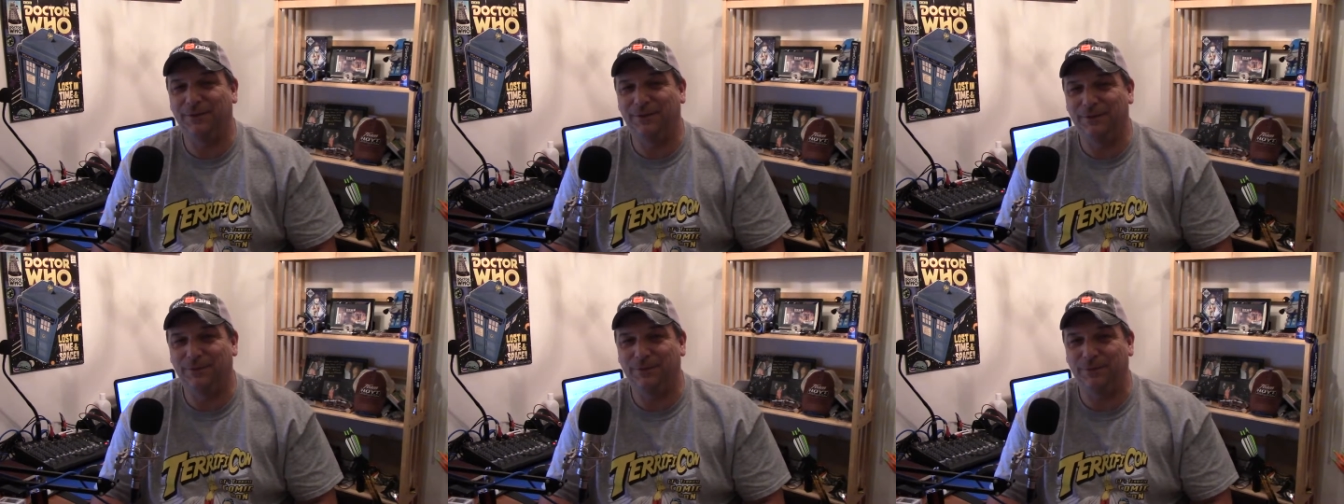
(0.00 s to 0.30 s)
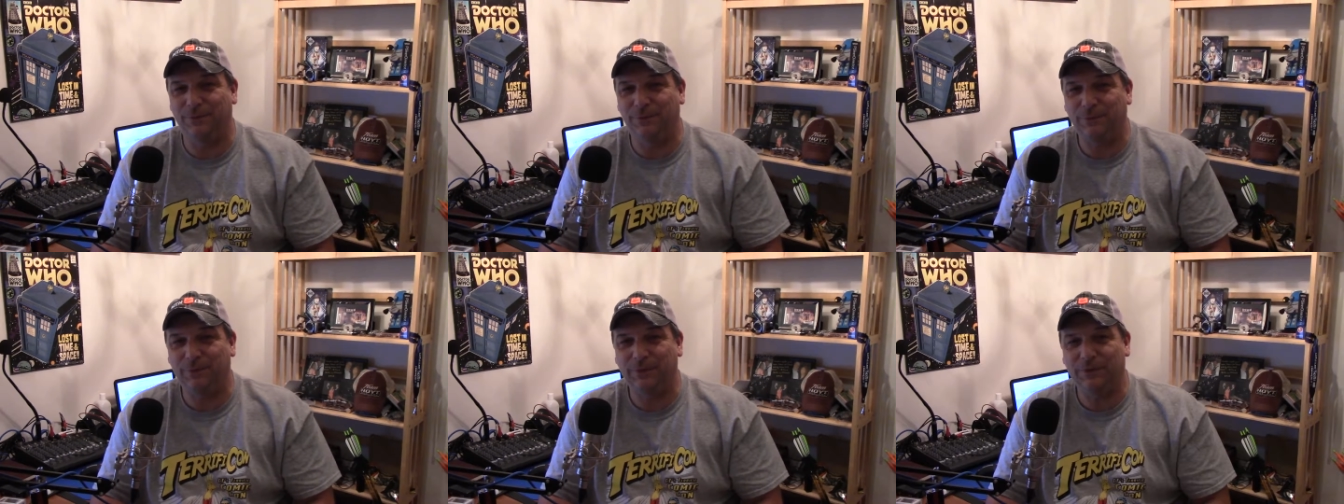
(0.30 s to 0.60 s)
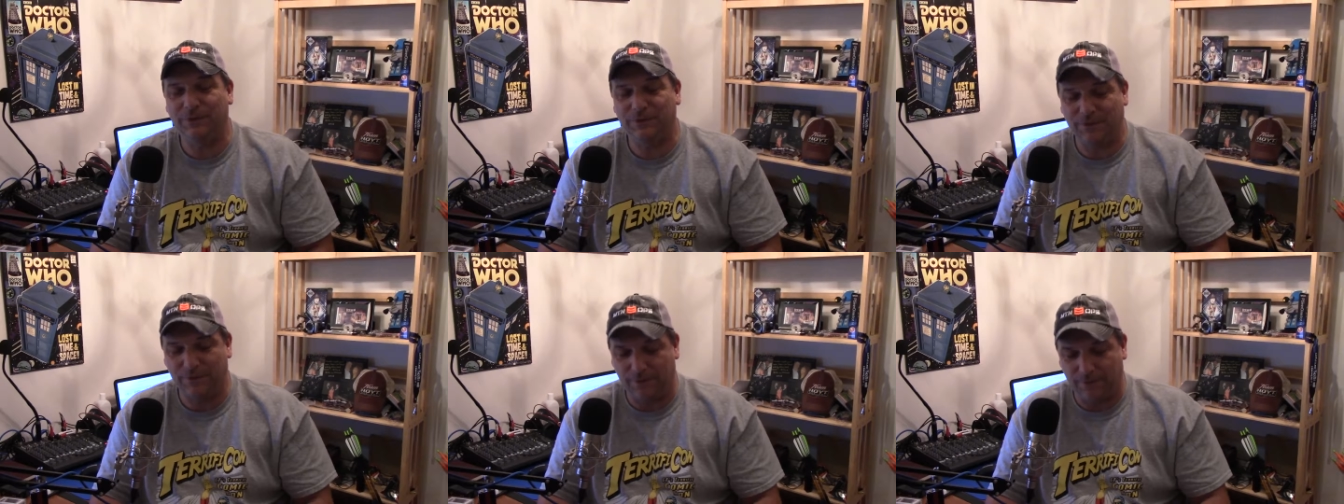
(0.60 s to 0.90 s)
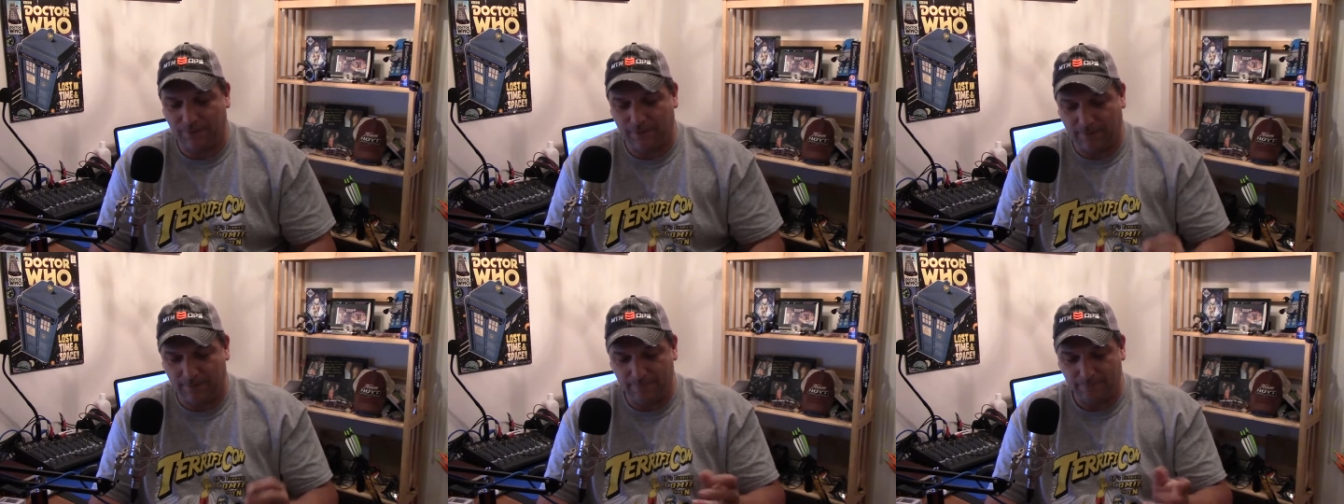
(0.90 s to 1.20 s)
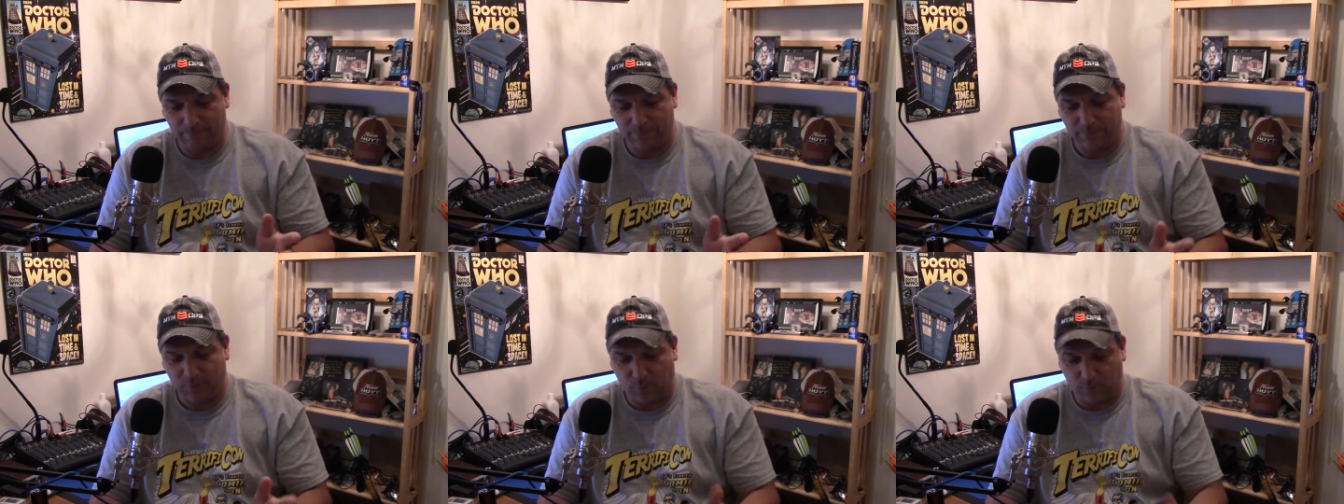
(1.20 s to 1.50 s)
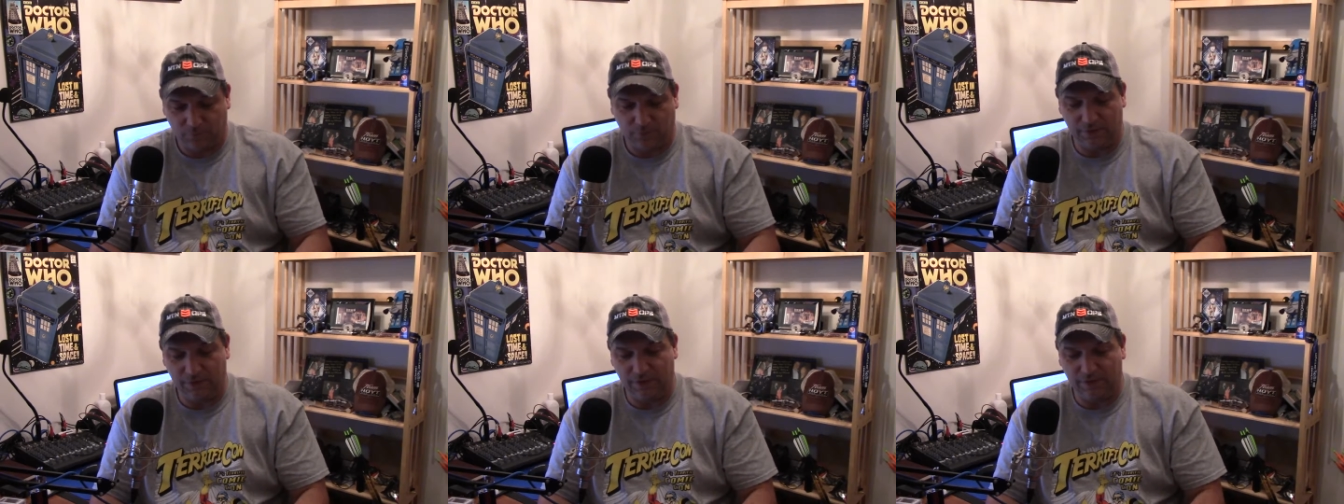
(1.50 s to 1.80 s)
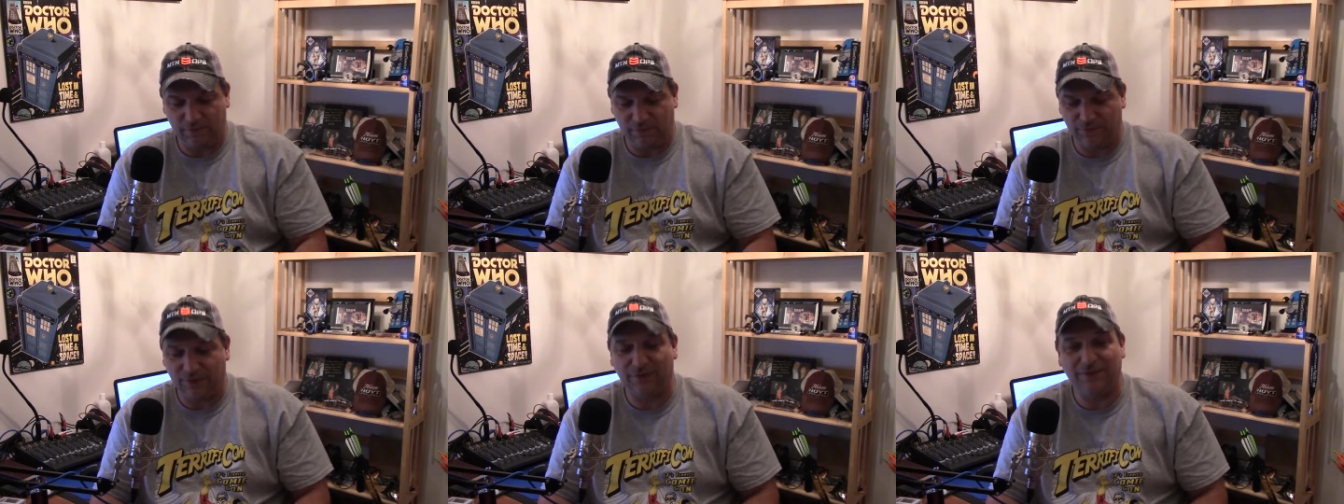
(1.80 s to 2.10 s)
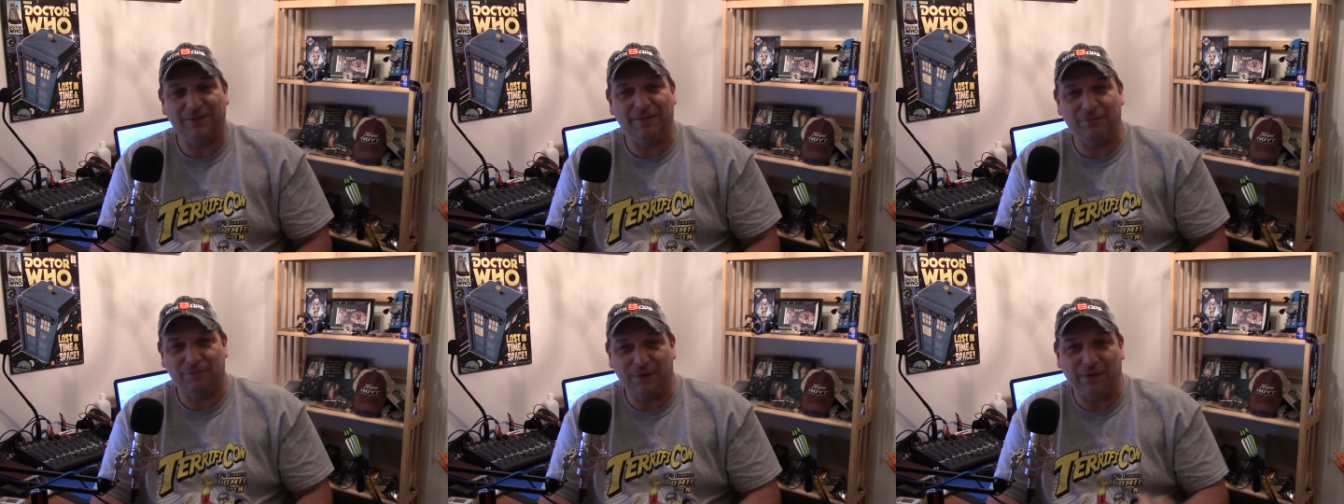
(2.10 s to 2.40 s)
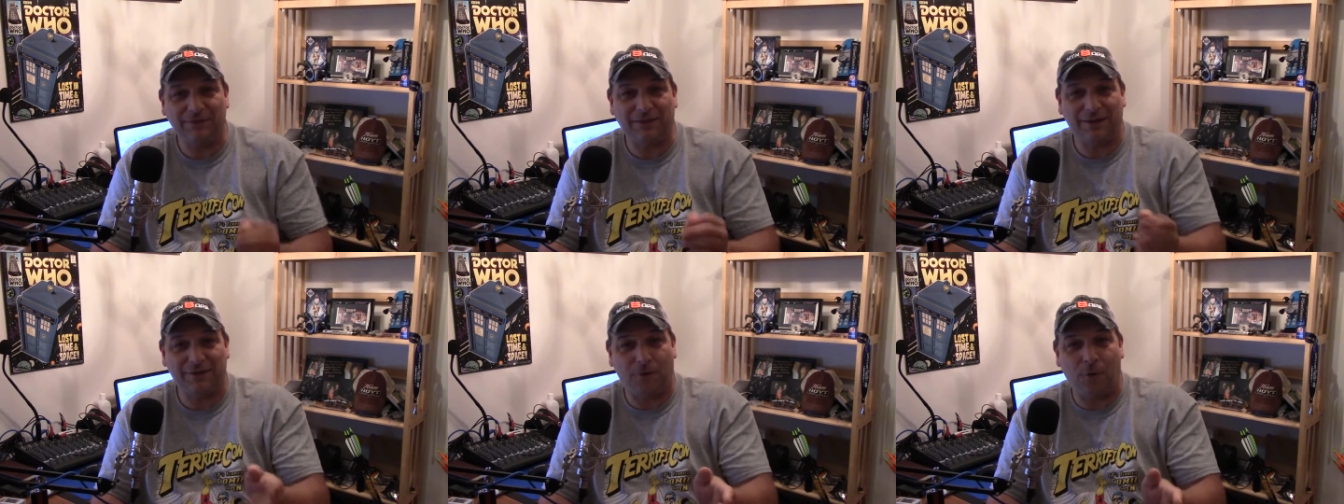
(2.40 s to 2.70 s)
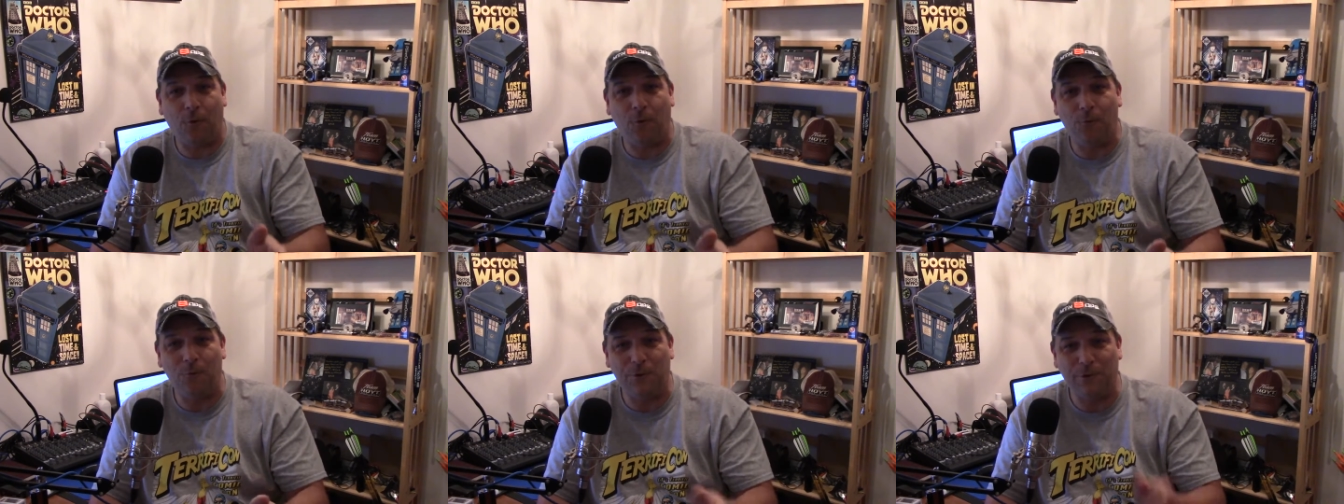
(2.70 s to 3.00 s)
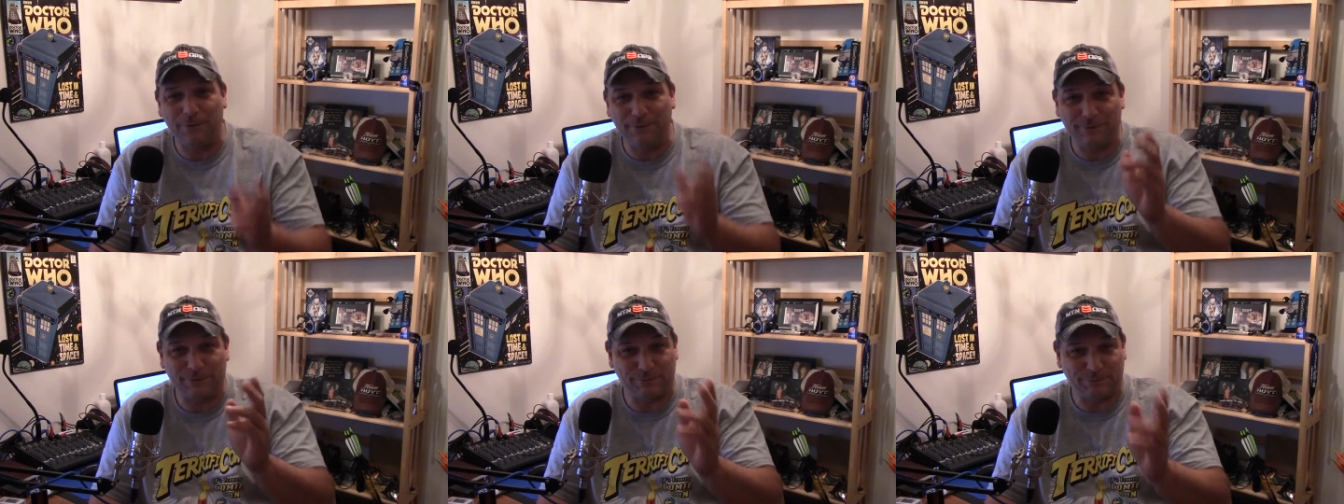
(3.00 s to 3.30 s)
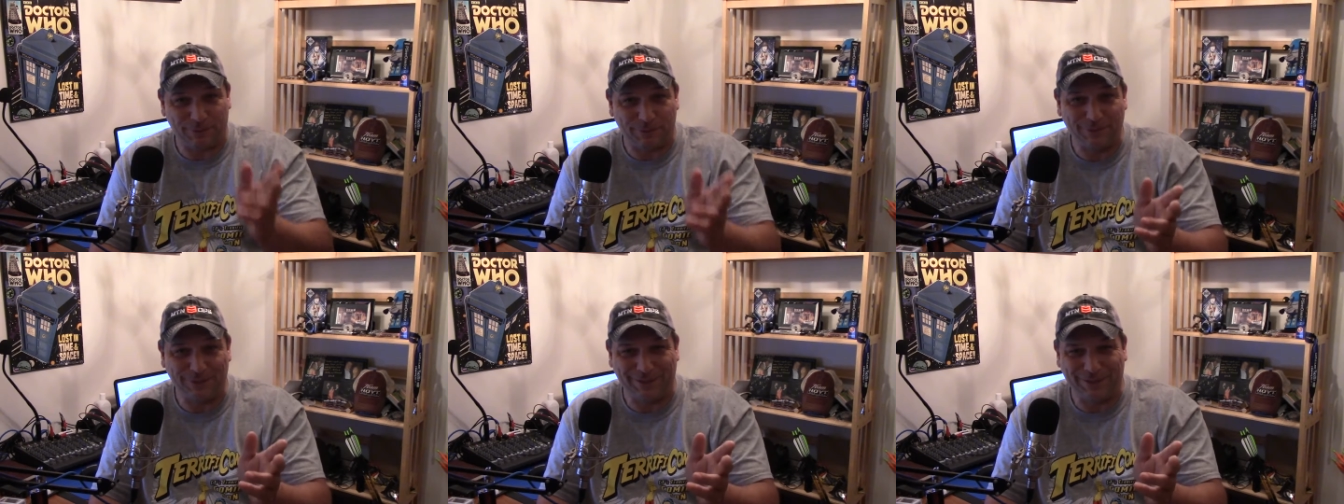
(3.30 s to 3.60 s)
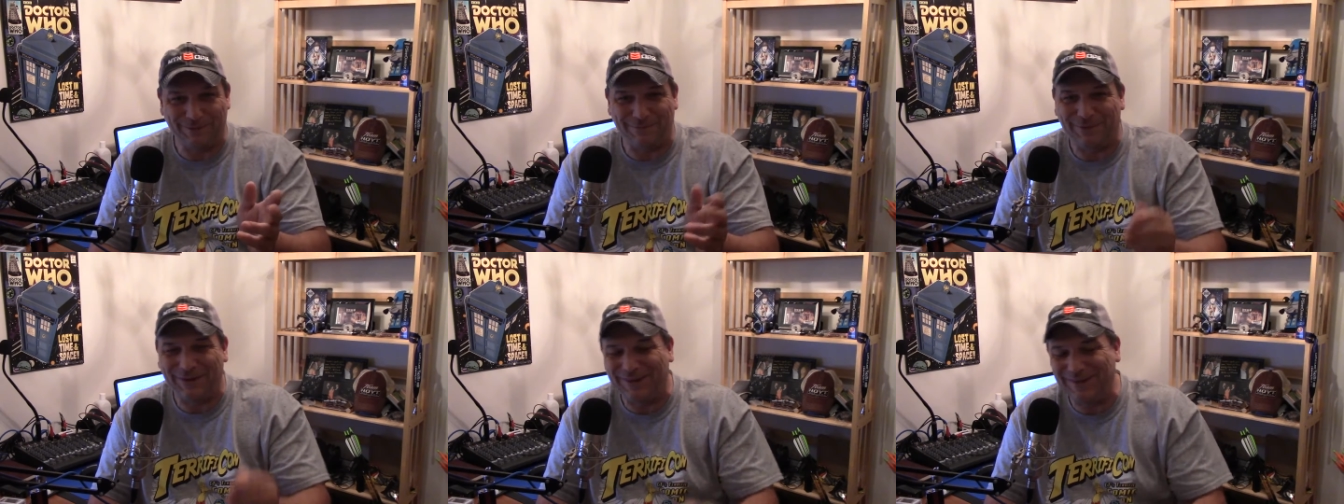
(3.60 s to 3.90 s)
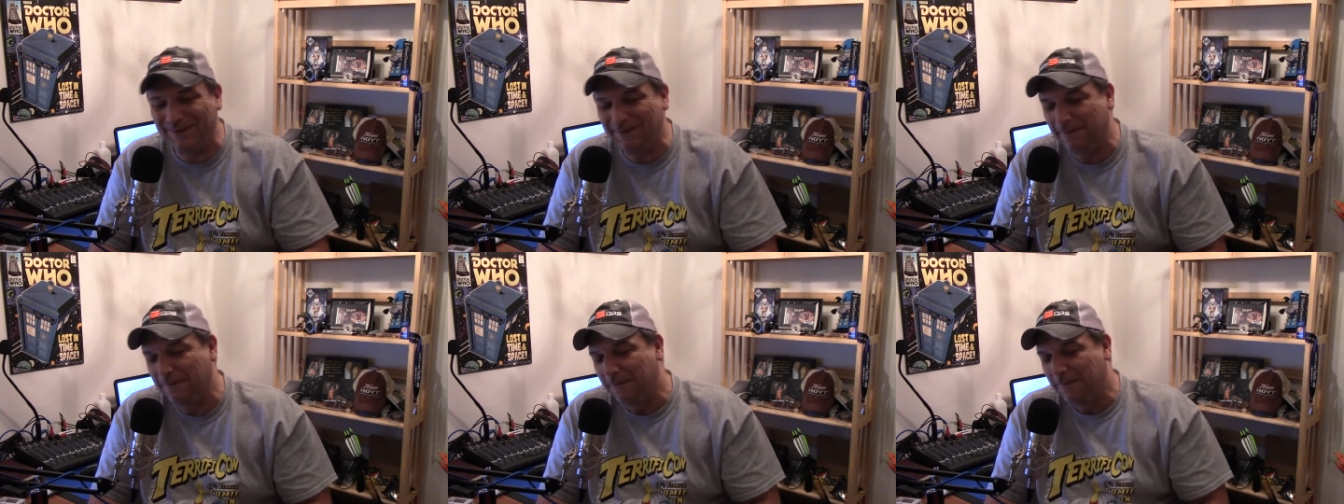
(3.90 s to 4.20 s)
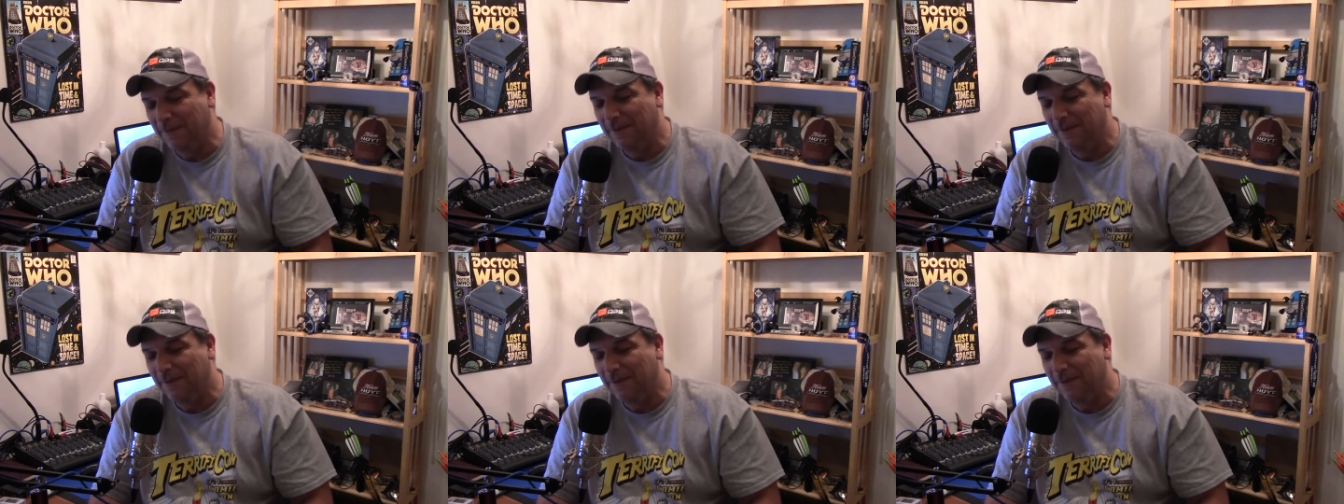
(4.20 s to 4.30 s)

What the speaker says: group. So hopefully he felt at home where he was supposed to be.